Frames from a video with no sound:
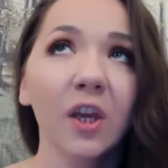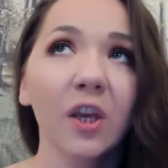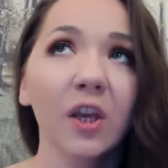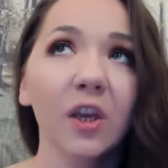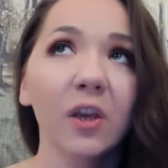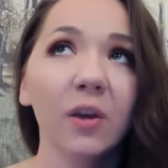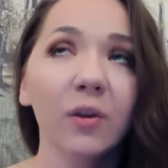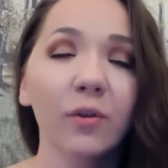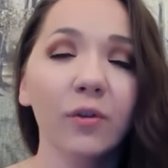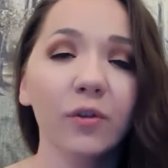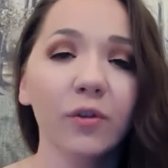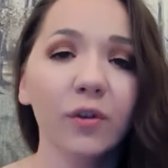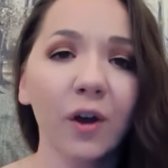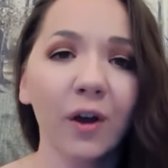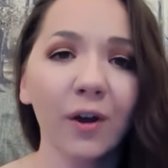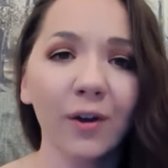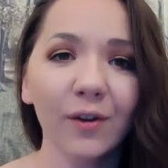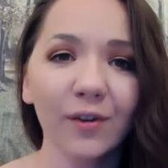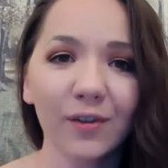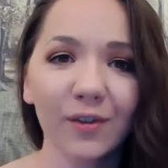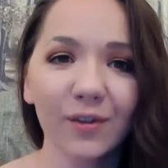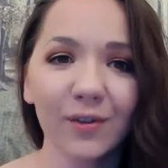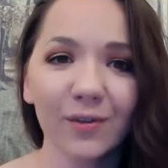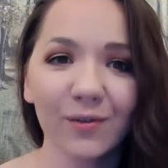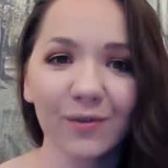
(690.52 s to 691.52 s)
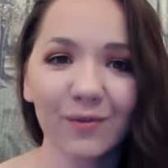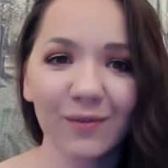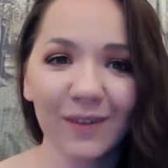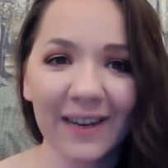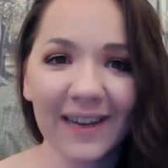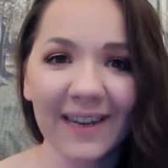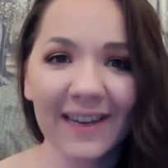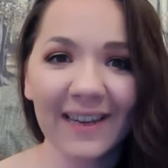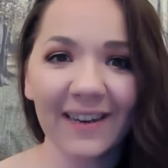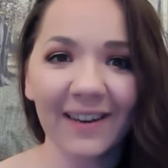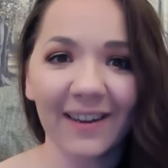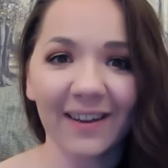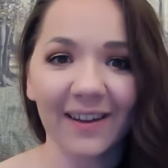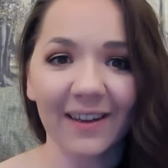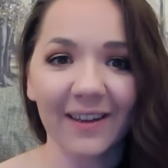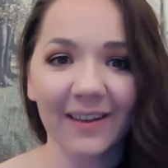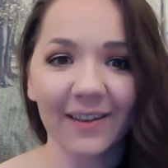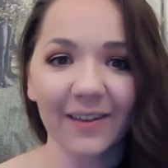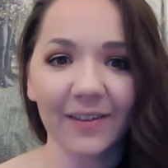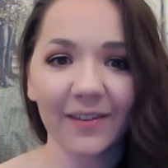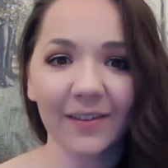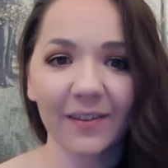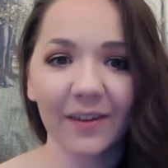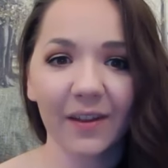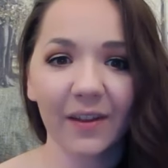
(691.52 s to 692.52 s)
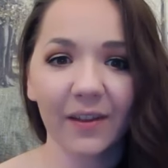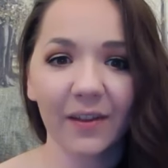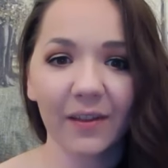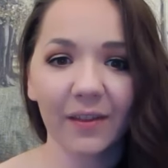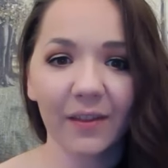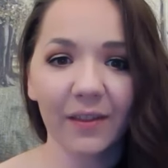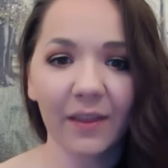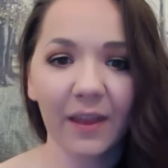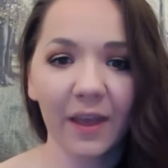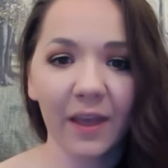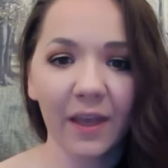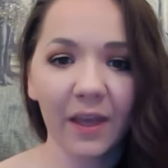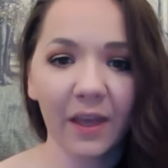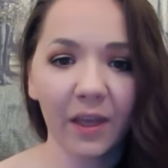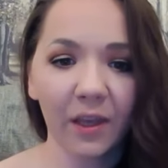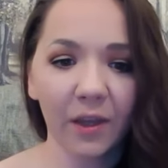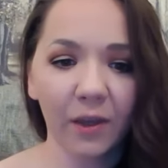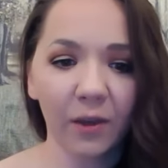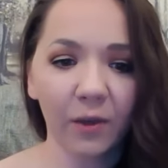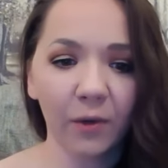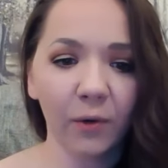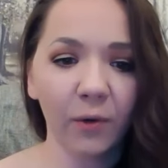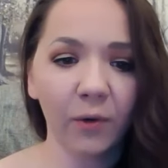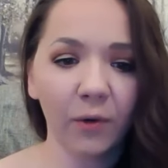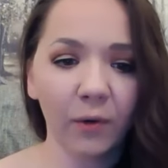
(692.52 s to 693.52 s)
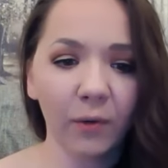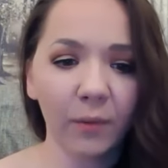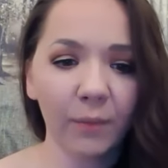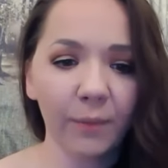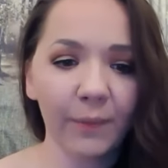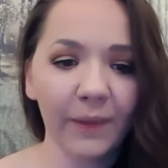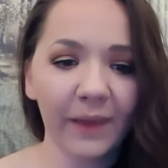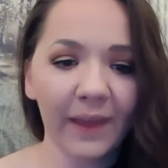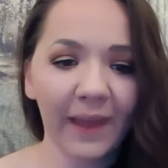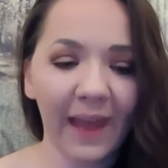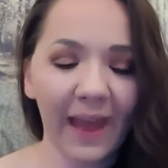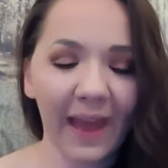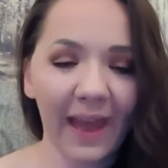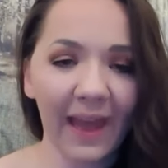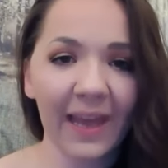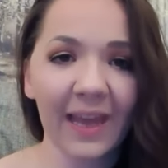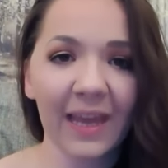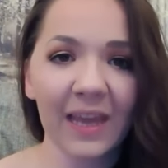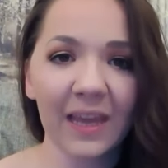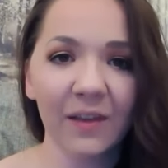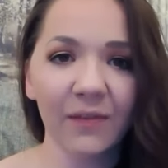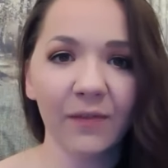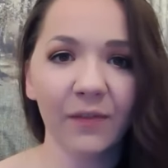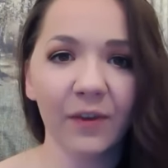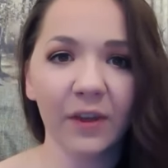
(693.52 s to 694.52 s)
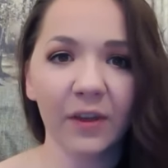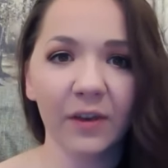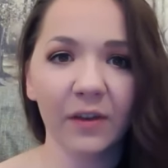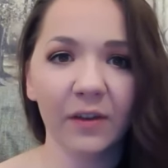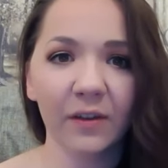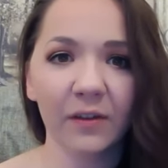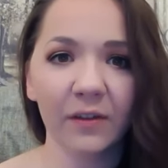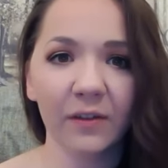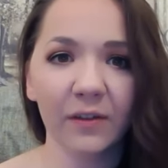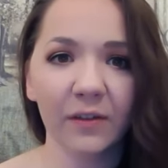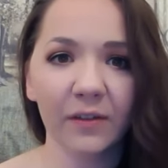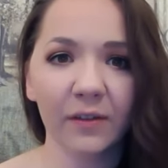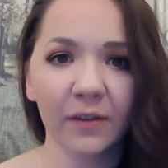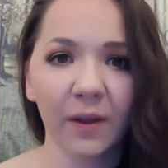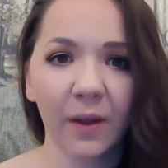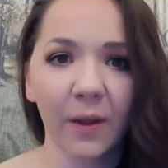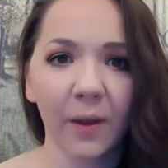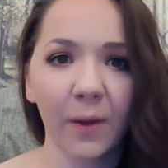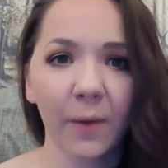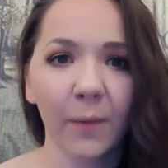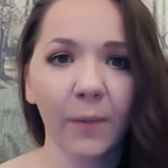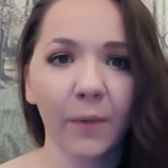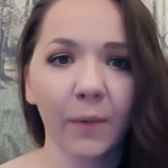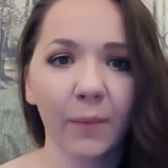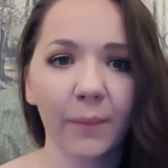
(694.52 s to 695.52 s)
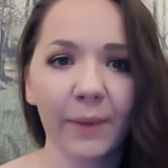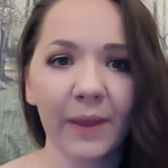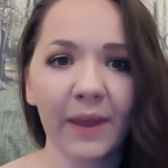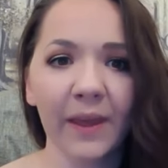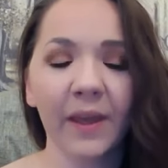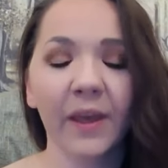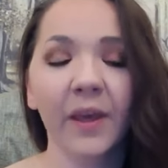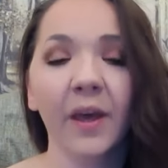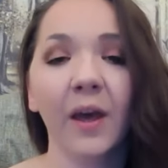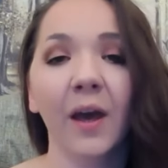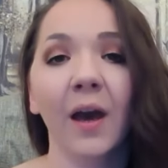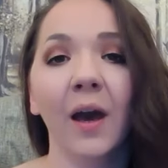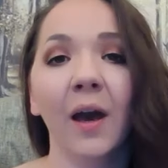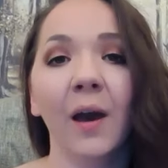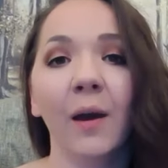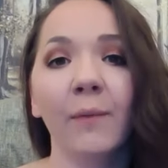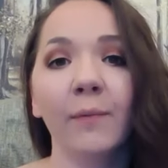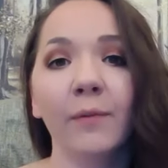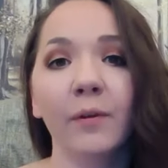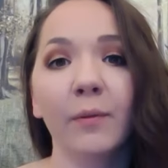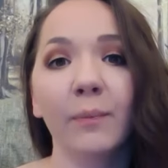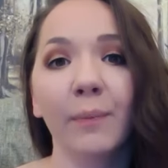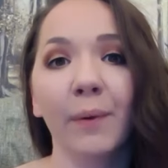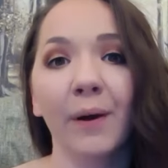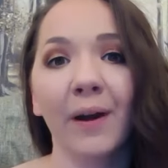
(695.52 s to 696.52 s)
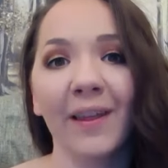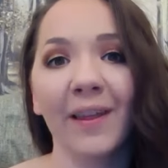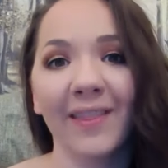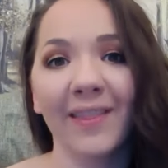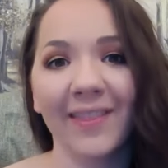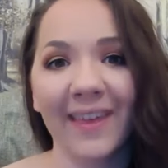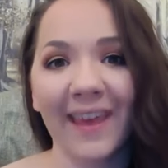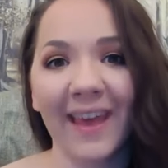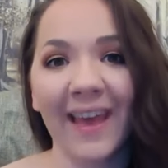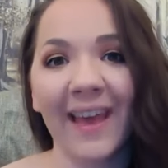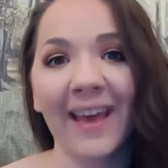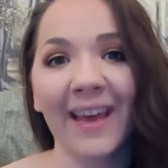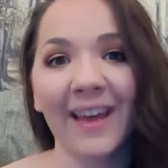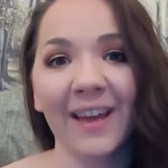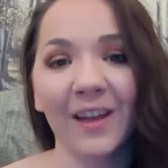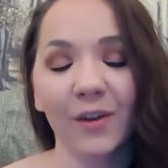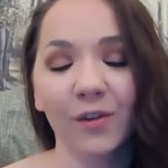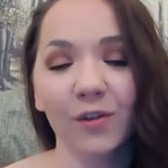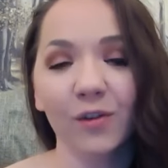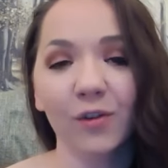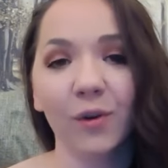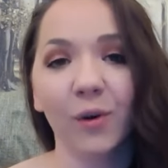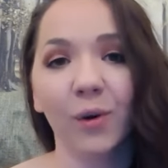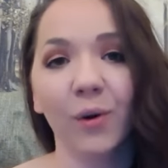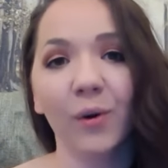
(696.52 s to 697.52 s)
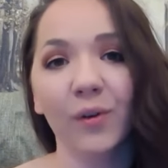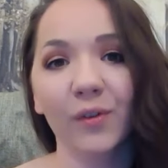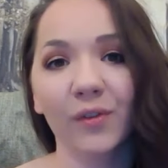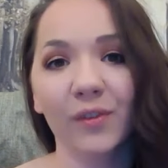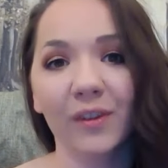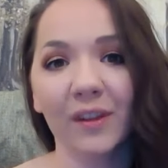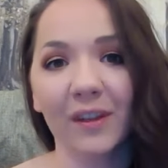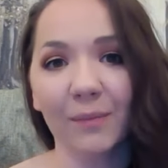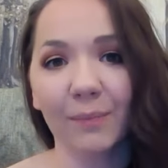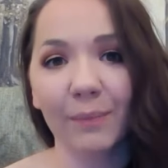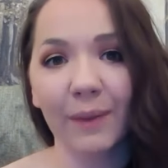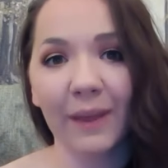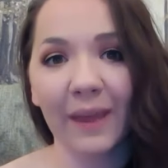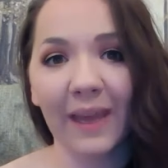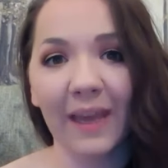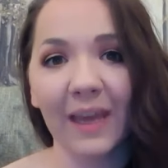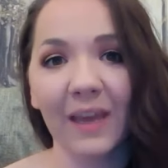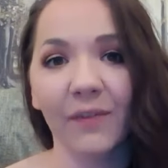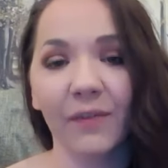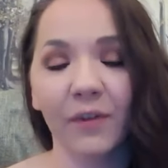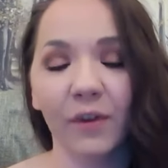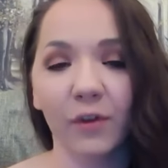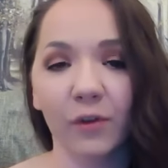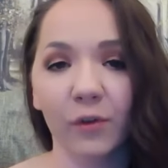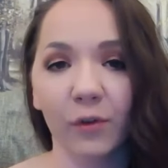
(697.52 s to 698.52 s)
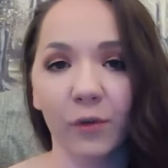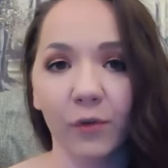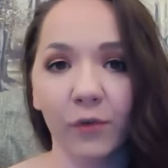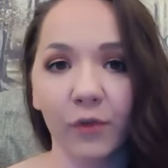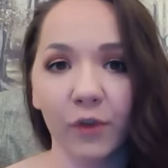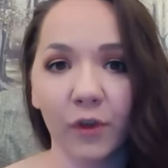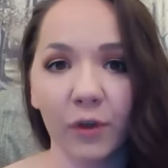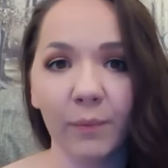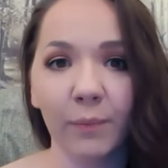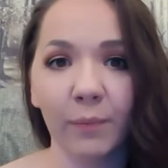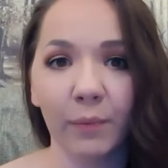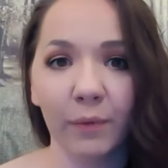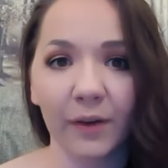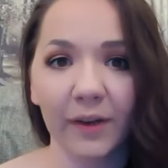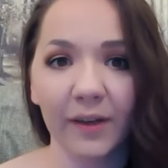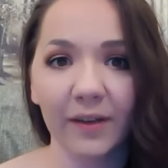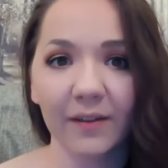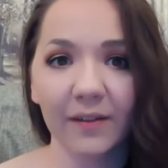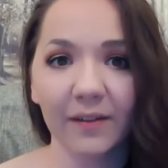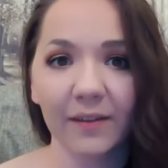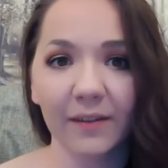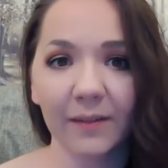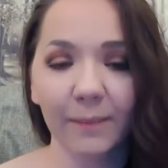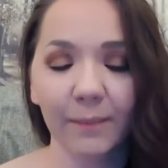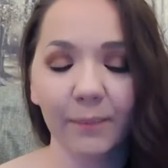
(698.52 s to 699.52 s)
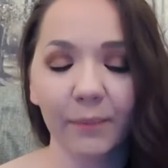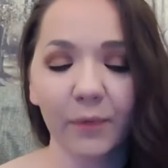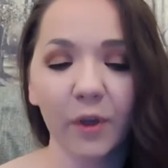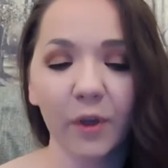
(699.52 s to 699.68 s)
you start to realize that your behaviors are being curbed by their toxic behaviors or viewpoints.